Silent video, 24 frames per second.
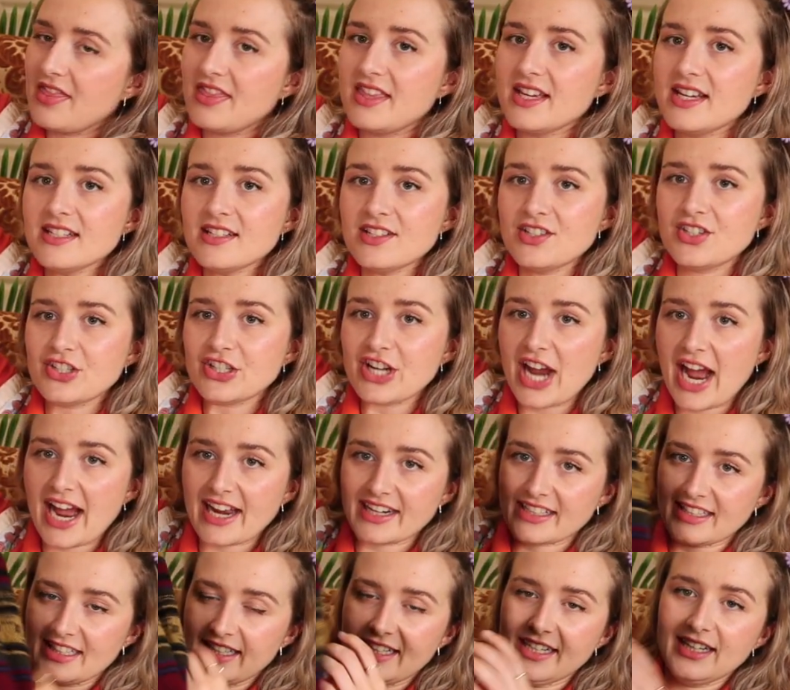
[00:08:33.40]
this
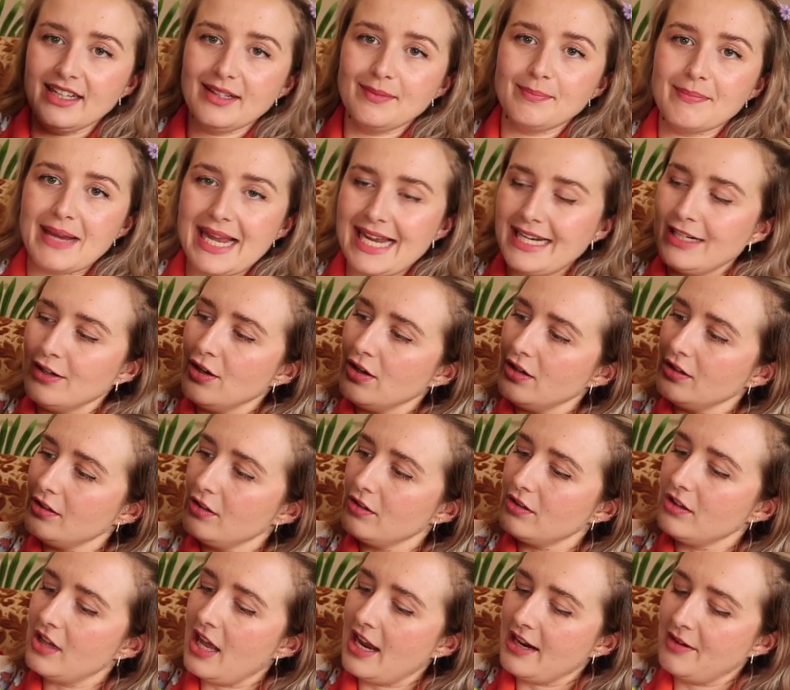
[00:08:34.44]
jacket may not
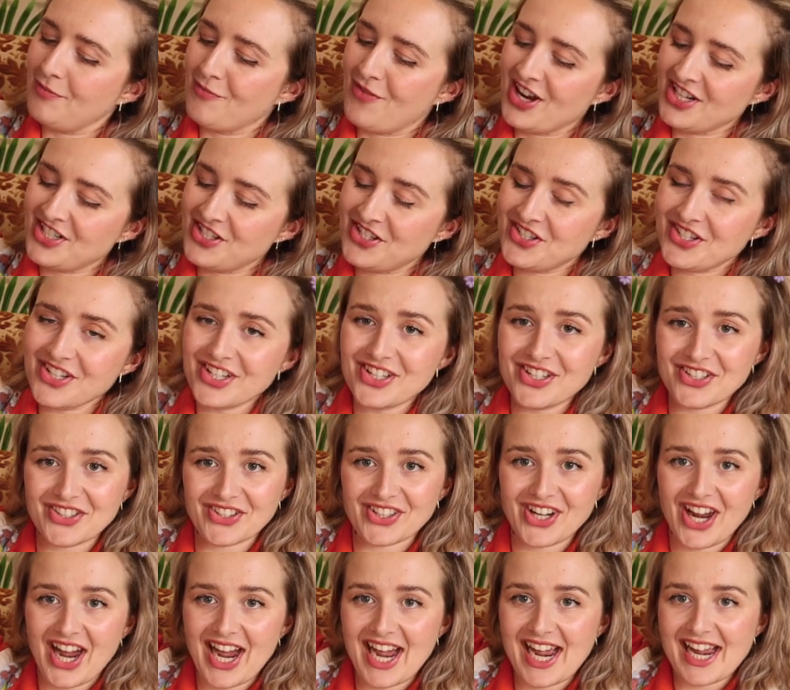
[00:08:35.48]
look like much to you
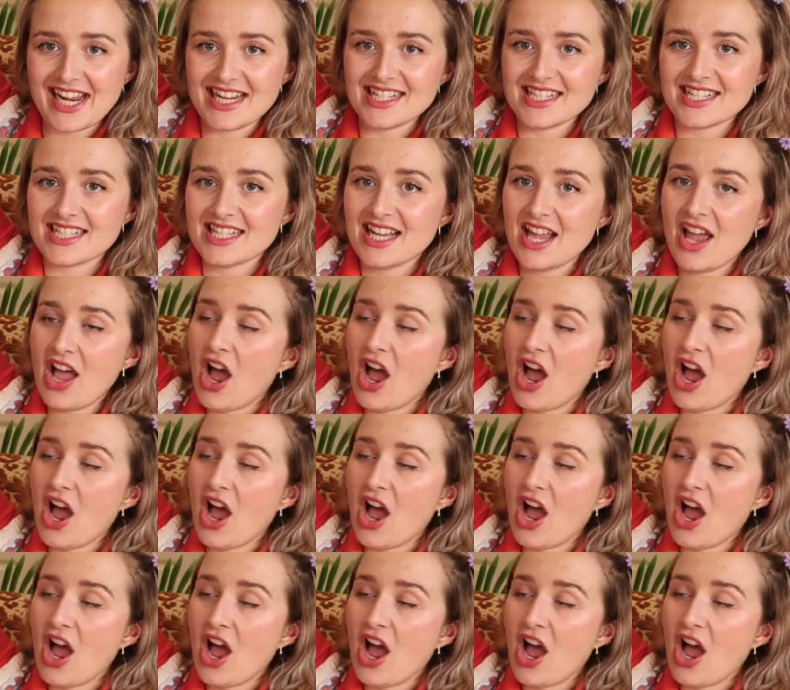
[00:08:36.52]
guys.